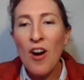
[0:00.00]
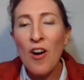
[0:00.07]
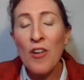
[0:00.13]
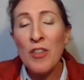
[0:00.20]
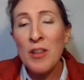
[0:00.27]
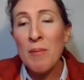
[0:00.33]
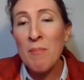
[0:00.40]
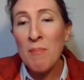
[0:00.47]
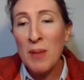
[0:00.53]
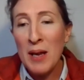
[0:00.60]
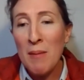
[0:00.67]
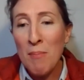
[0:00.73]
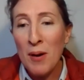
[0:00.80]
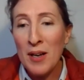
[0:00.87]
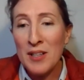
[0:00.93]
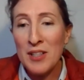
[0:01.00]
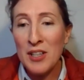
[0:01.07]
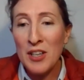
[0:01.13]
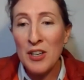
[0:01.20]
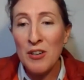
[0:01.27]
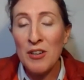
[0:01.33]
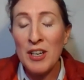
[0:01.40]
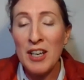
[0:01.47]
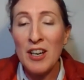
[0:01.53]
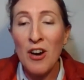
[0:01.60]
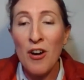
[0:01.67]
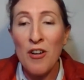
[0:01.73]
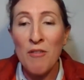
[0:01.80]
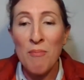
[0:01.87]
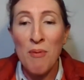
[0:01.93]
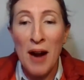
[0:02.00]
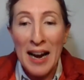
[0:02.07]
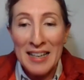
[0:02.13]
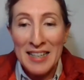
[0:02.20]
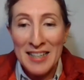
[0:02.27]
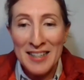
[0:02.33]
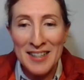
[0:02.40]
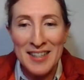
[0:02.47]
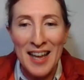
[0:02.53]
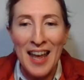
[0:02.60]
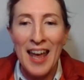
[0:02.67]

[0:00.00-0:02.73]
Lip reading: on the Bee Biosecurity Code of Practice.